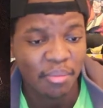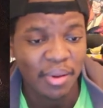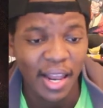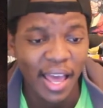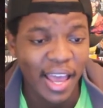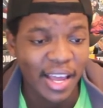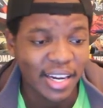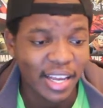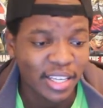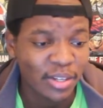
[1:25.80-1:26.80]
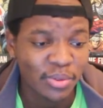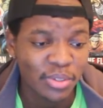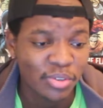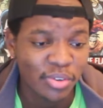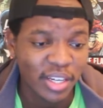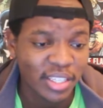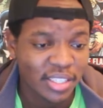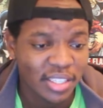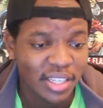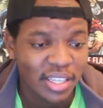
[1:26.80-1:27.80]
plan. Like, it was
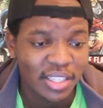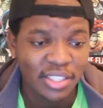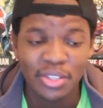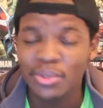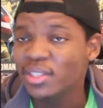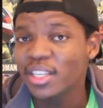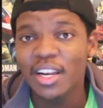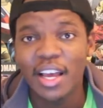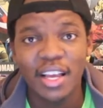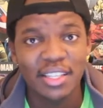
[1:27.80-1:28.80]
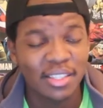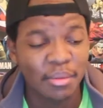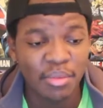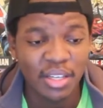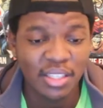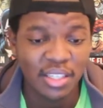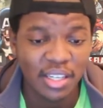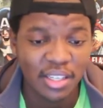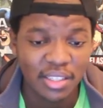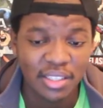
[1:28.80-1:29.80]
crazy. She still has
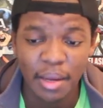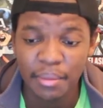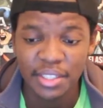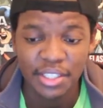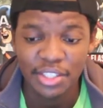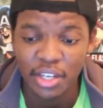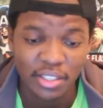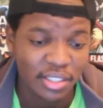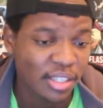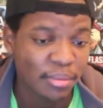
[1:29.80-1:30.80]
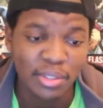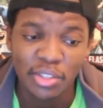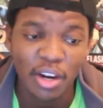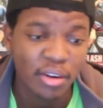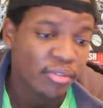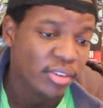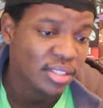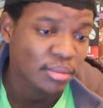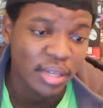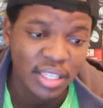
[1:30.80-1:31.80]
amazing establishing shots. Cinematography
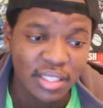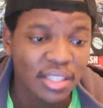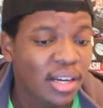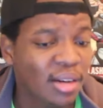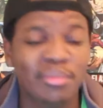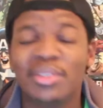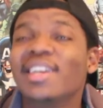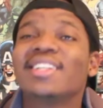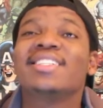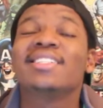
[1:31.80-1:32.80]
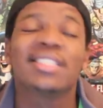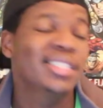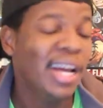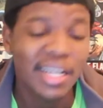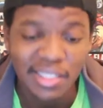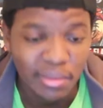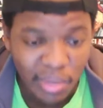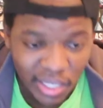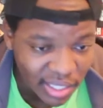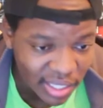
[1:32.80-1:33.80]
is amazing. Production design is
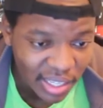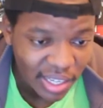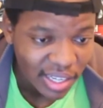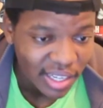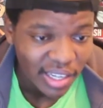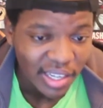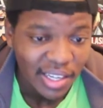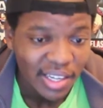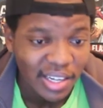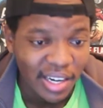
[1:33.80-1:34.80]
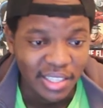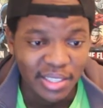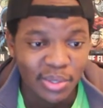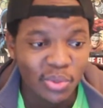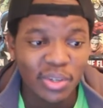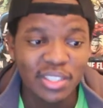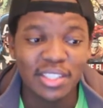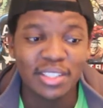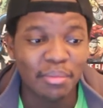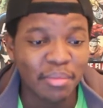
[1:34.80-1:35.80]
amazing. Like, the story is
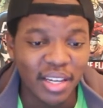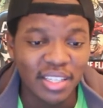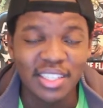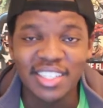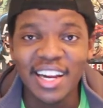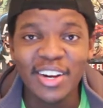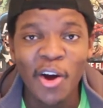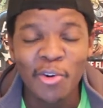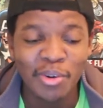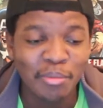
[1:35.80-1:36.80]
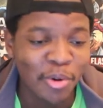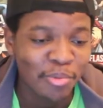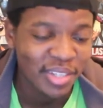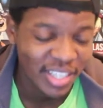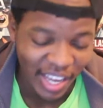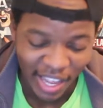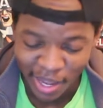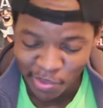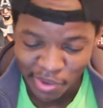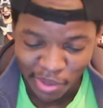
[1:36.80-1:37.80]
just amazing. That awkward moment they
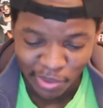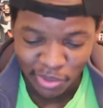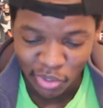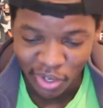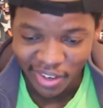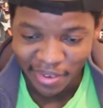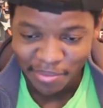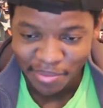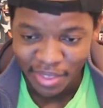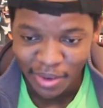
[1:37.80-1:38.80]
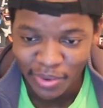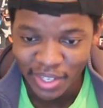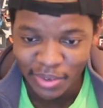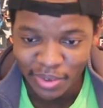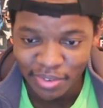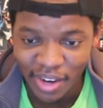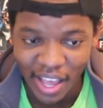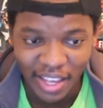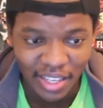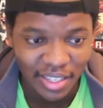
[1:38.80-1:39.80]
had with those three when they were
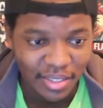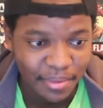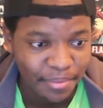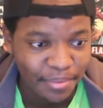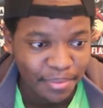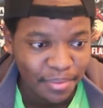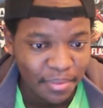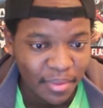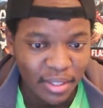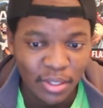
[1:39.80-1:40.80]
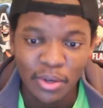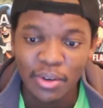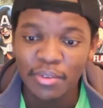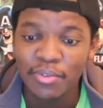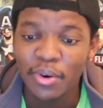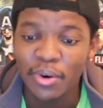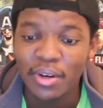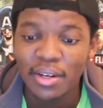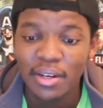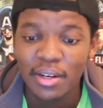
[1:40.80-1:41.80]
flying to look for